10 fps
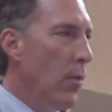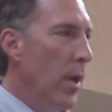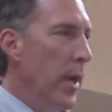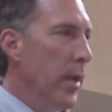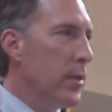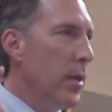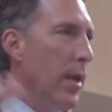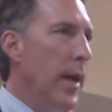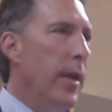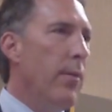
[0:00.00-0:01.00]
One is a
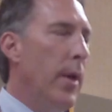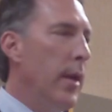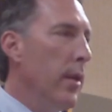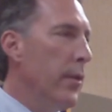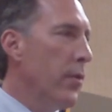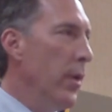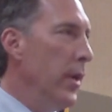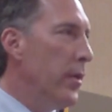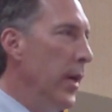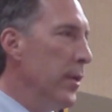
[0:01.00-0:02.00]
light
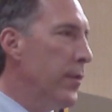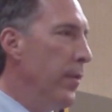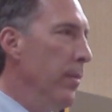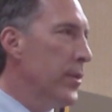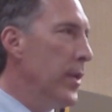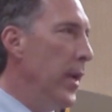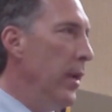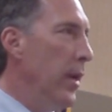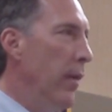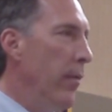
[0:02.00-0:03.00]
regulatory touch from
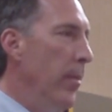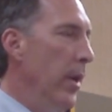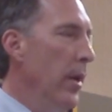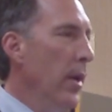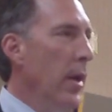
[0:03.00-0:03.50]
state government.